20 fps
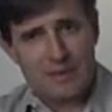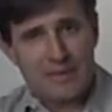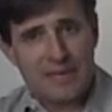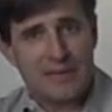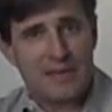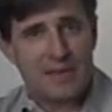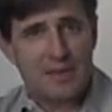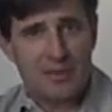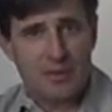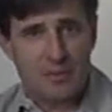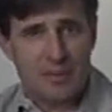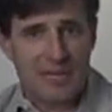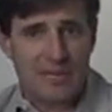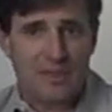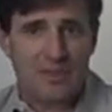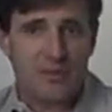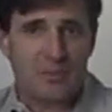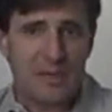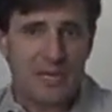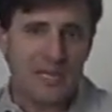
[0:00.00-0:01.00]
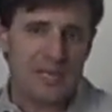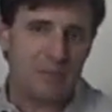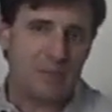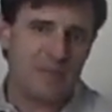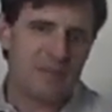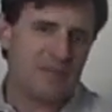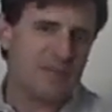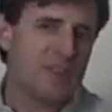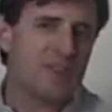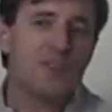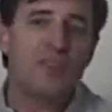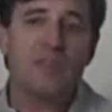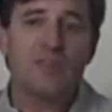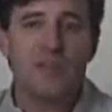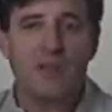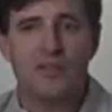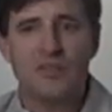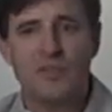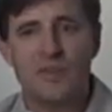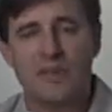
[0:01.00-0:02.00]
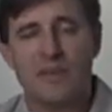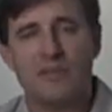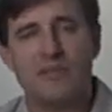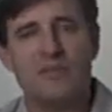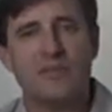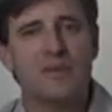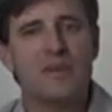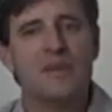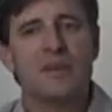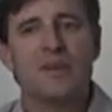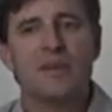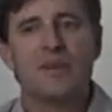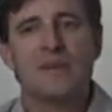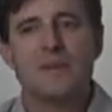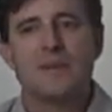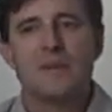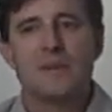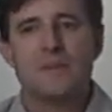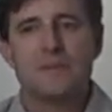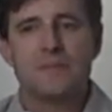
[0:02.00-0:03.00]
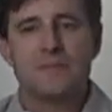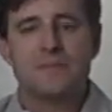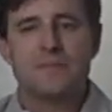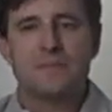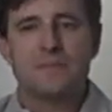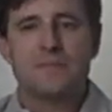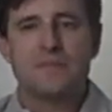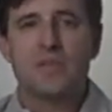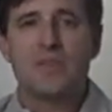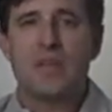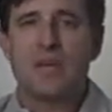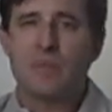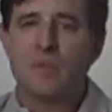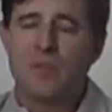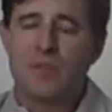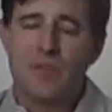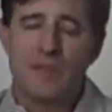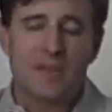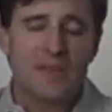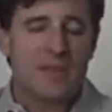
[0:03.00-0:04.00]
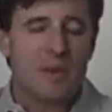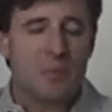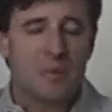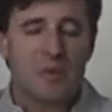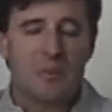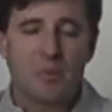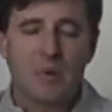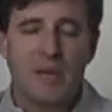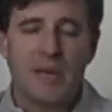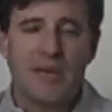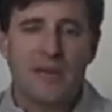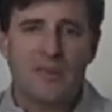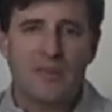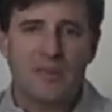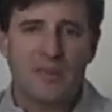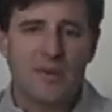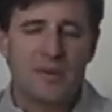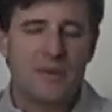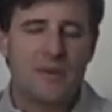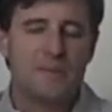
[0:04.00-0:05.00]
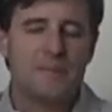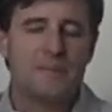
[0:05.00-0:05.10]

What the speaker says: located in the back of the body, but this is close enough. Same thing, couple of breaths.